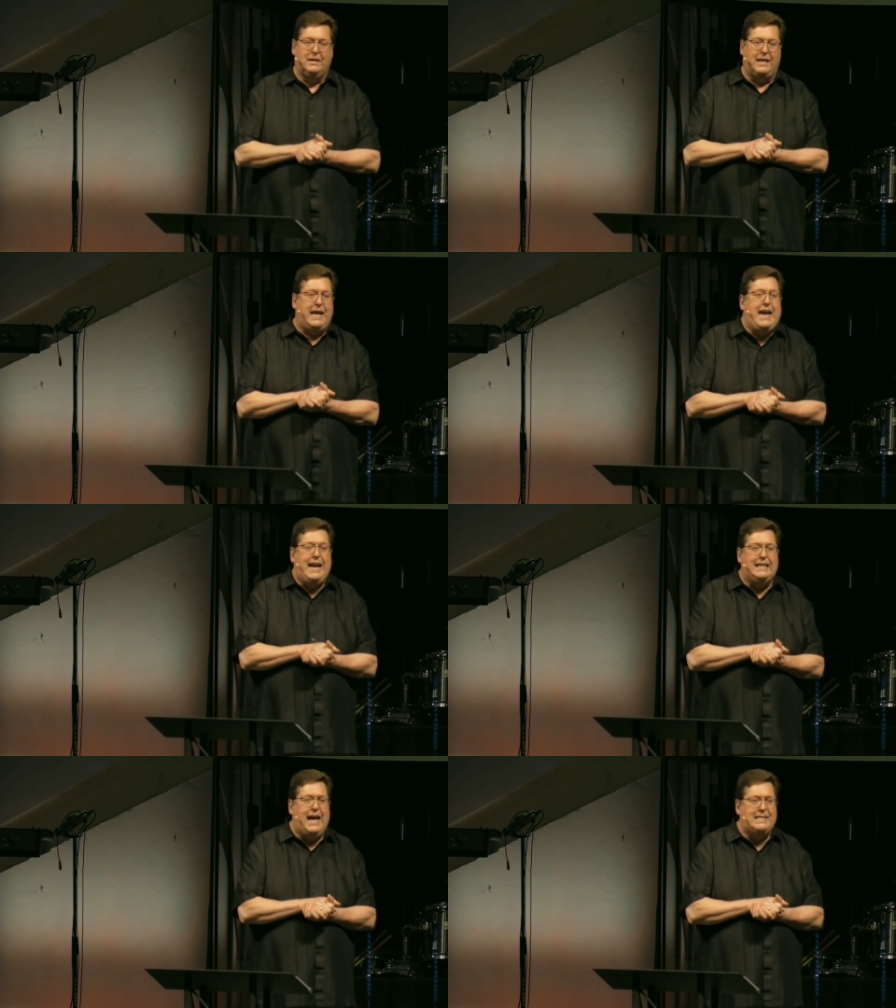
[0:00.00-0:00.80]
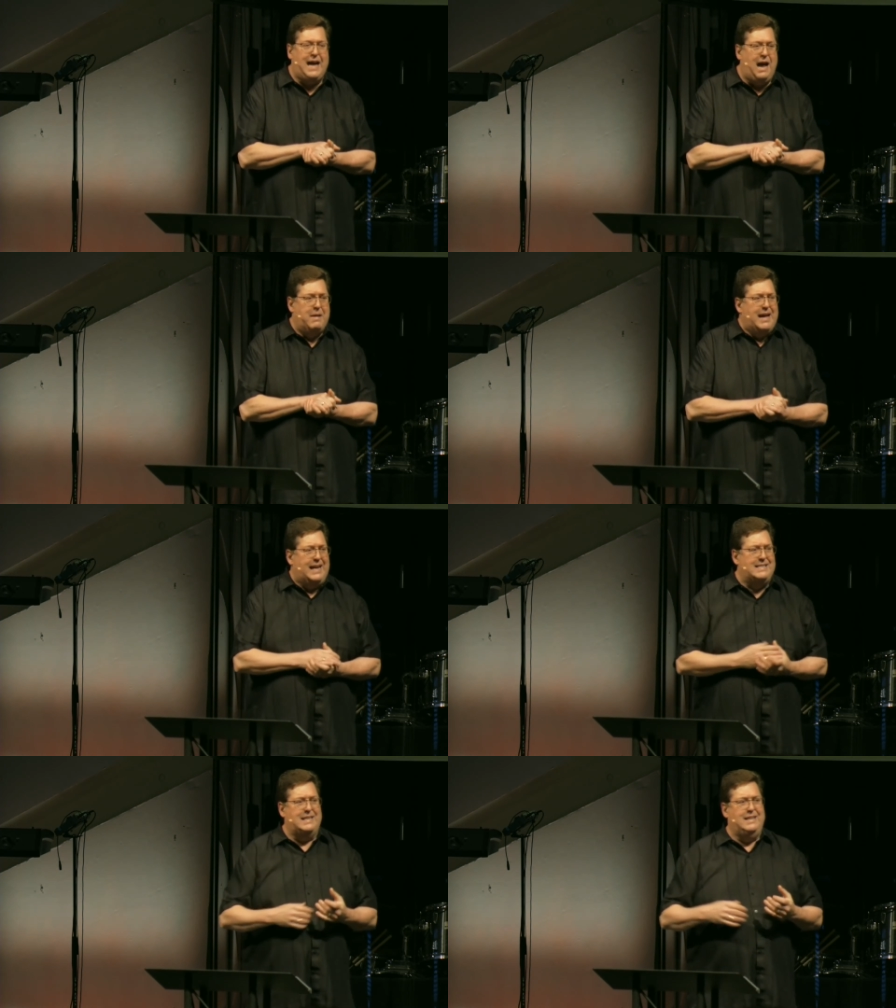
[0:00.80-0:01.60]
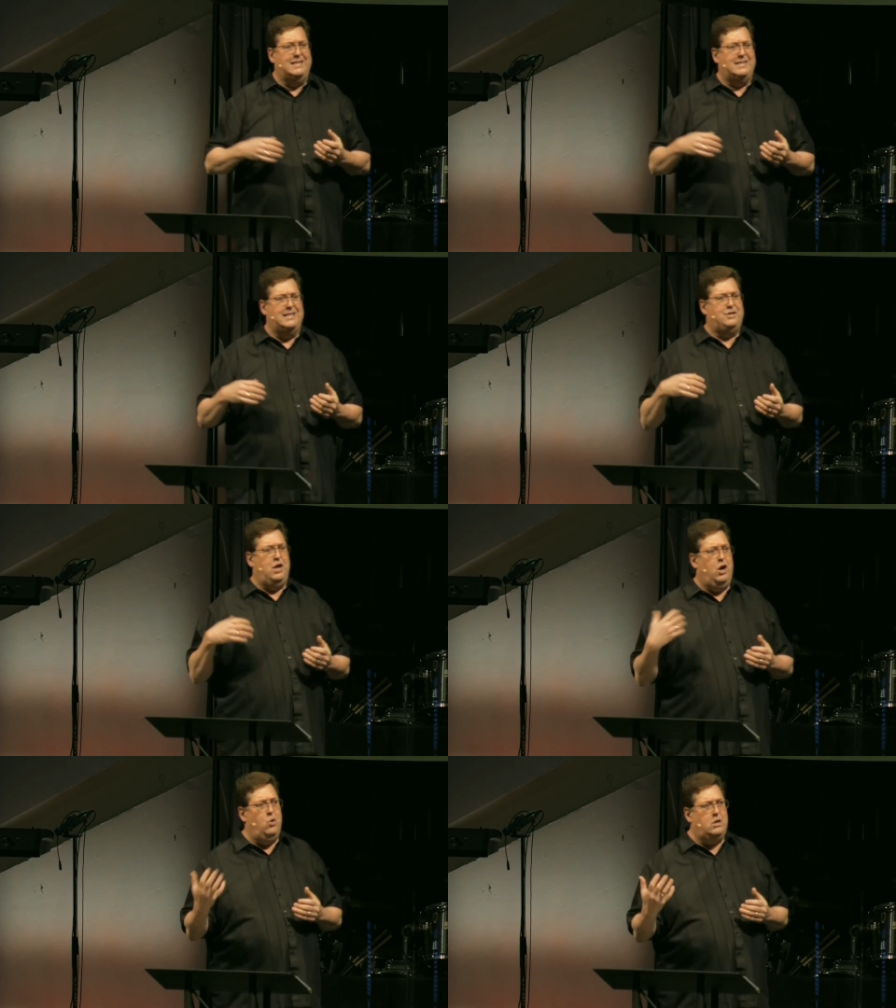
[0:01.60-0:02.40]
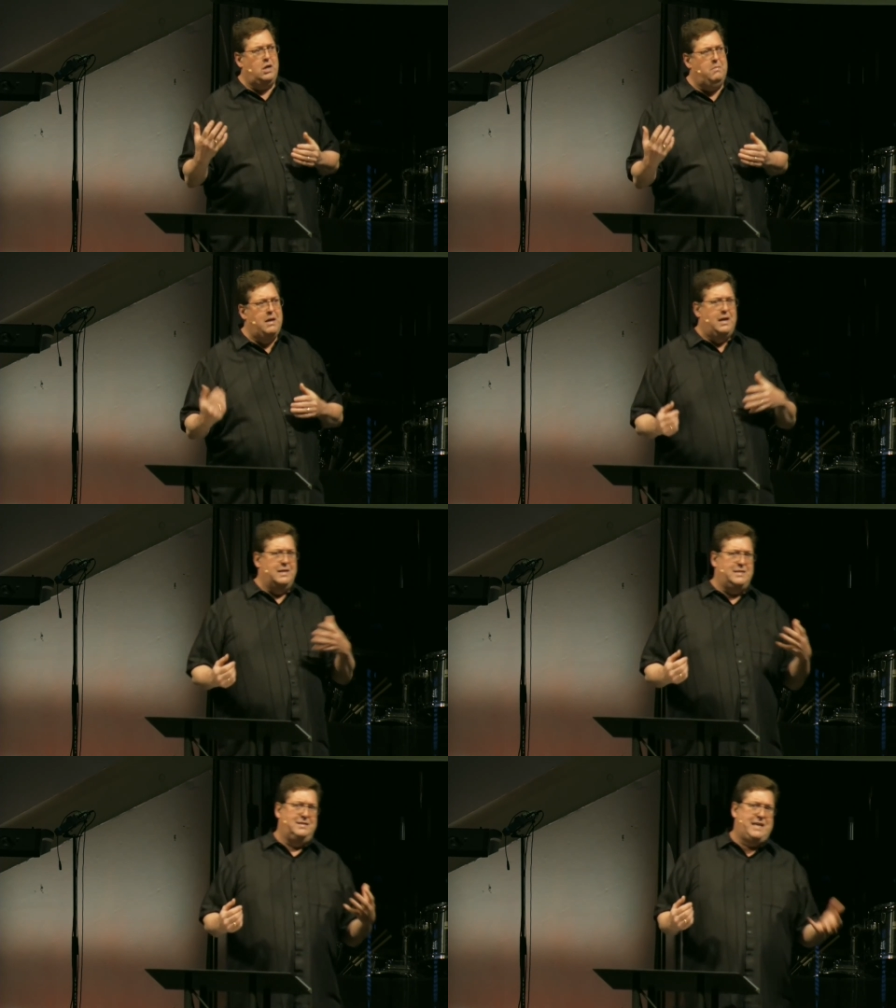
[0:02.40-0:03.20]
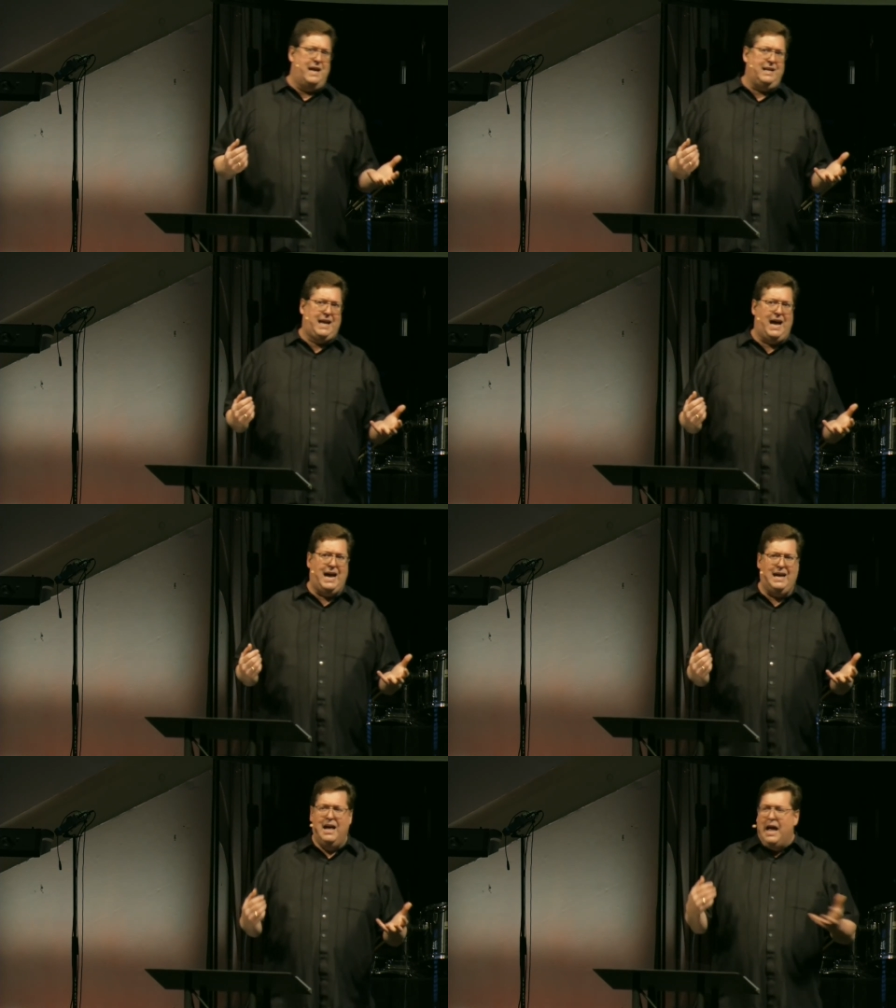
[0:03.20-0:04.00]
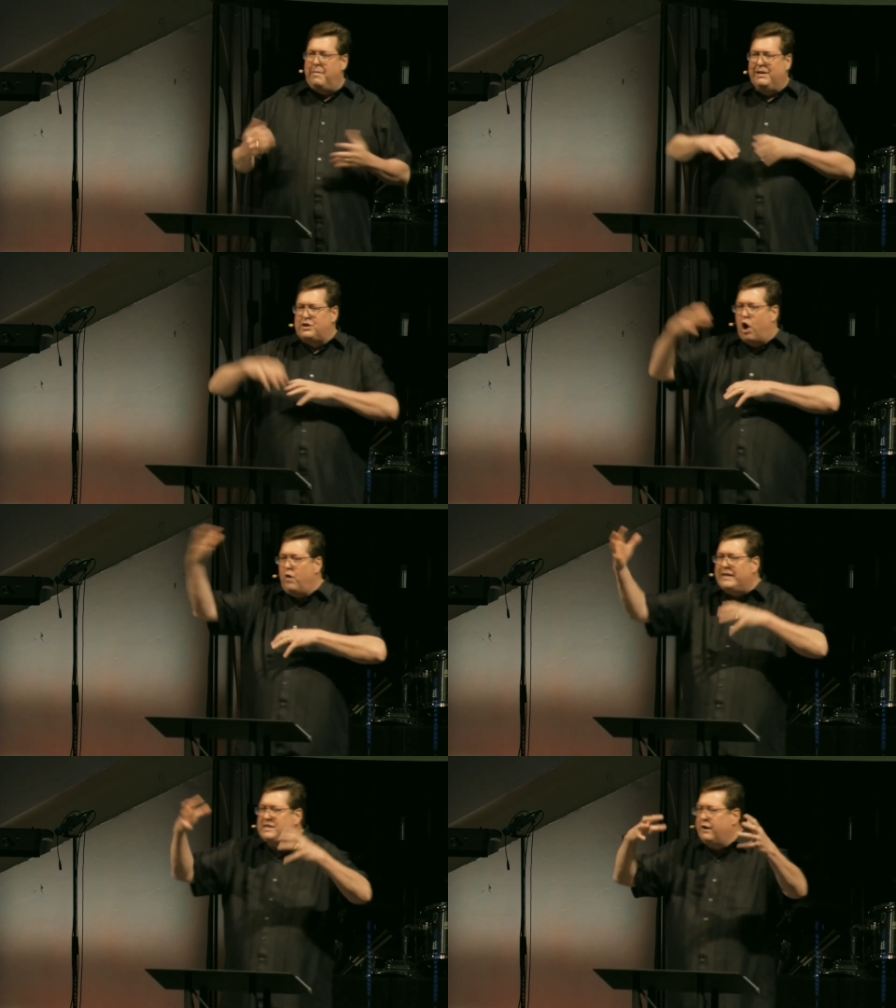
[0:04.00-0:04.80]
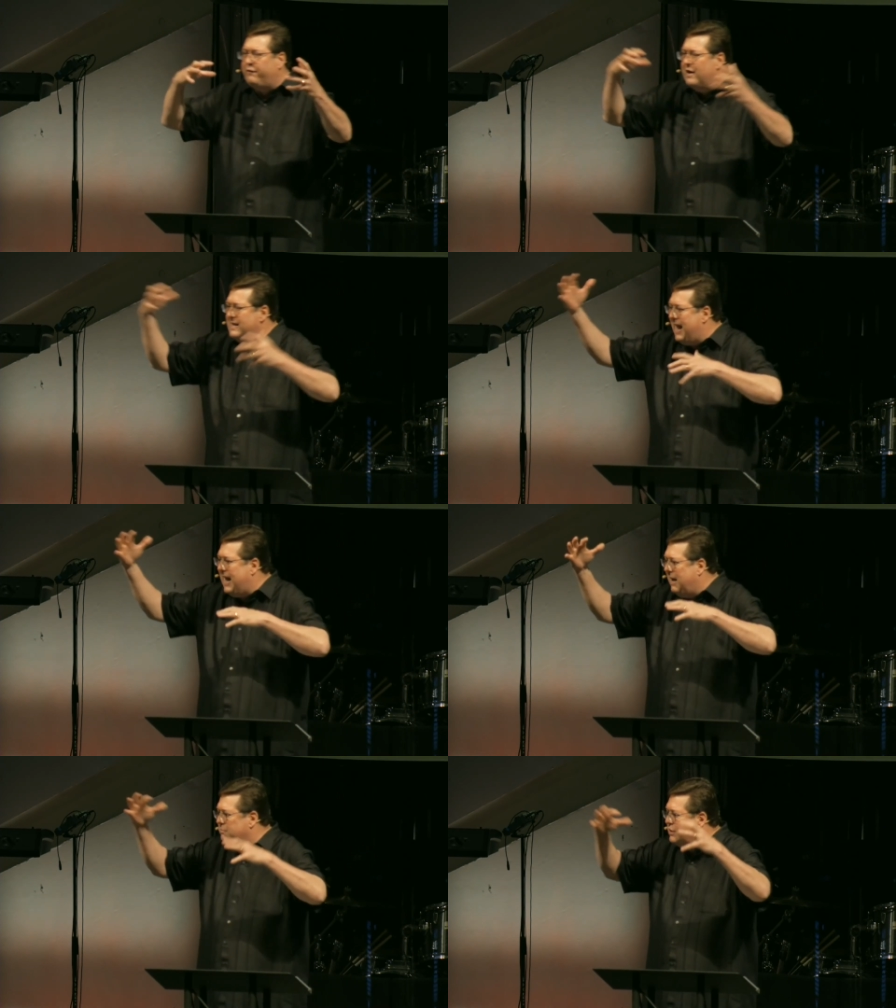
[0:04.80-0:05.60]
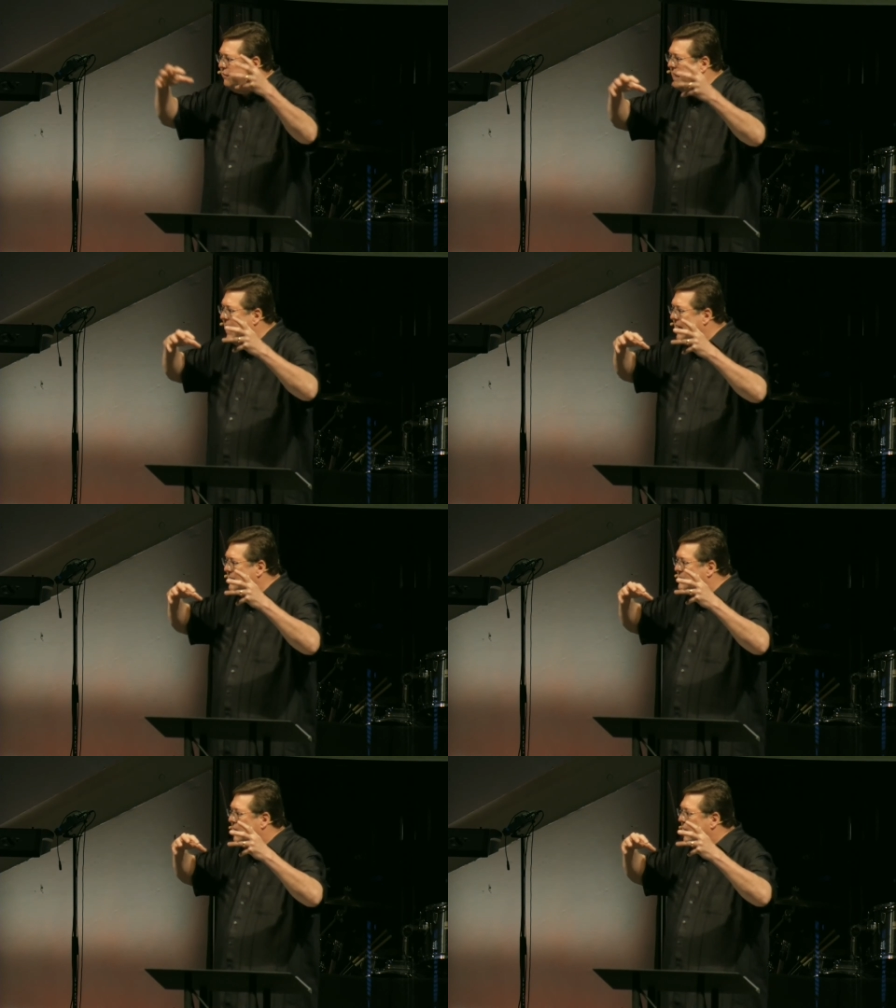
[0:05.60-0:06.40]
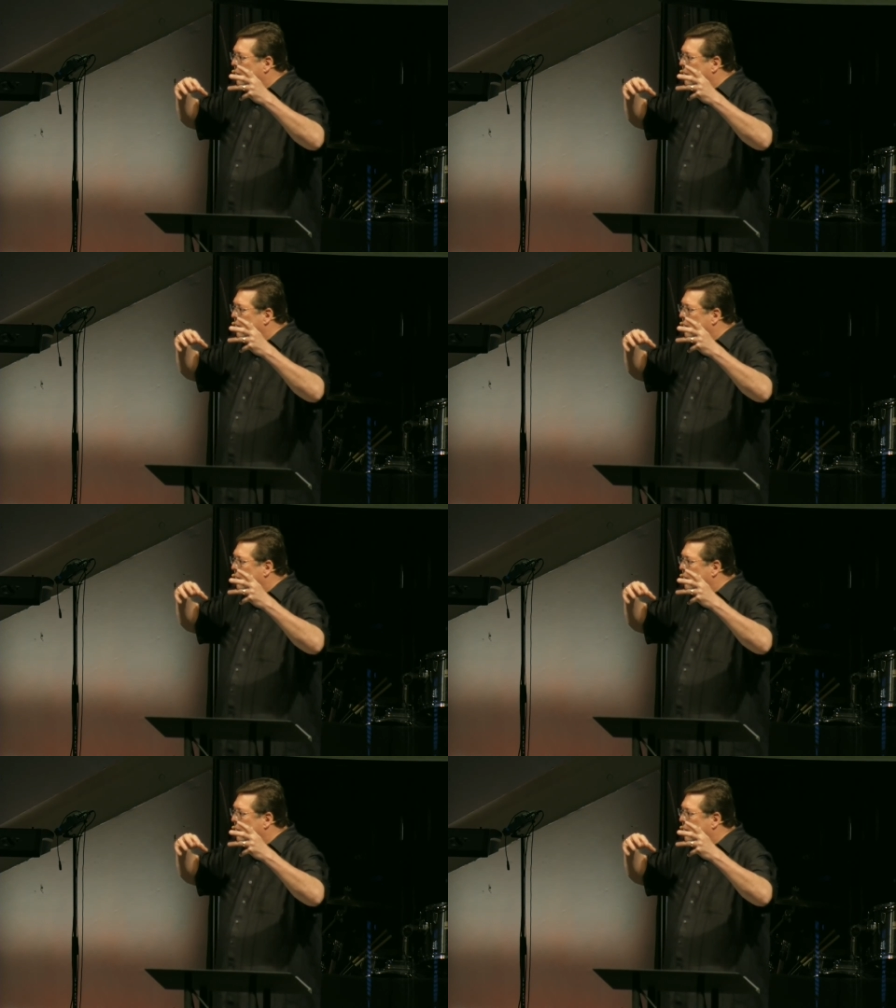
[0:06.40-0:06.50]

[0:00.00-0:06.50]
The king at that time, is it, is it Jehoiakim? Is it Zedekiah? I mean, there's all these different names of kings.